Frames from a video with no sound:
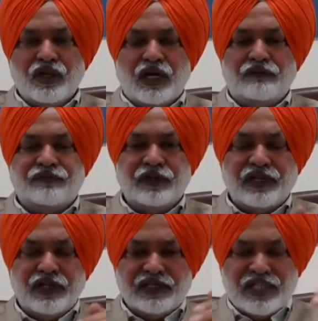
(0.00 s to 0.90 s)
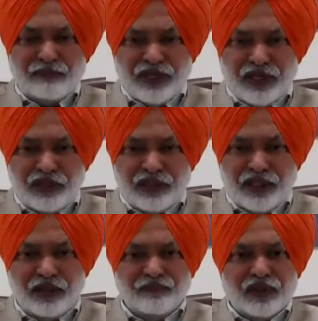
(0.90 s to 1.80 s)
after examining
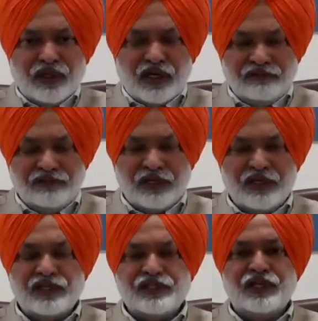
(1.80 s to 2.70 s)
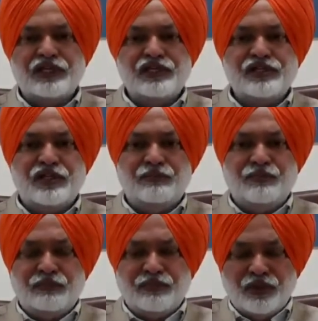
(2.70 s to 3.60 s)
the eyewitnesses, the
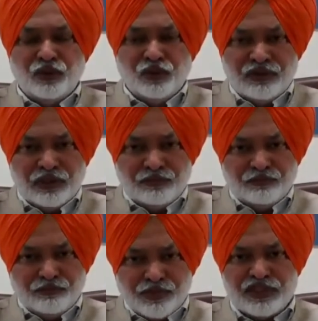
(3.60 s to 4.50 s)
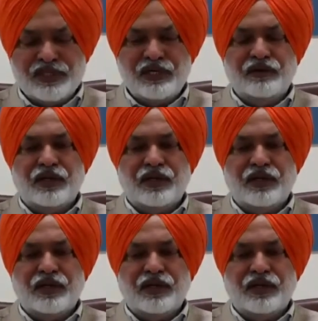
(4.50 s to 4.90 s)
people who were present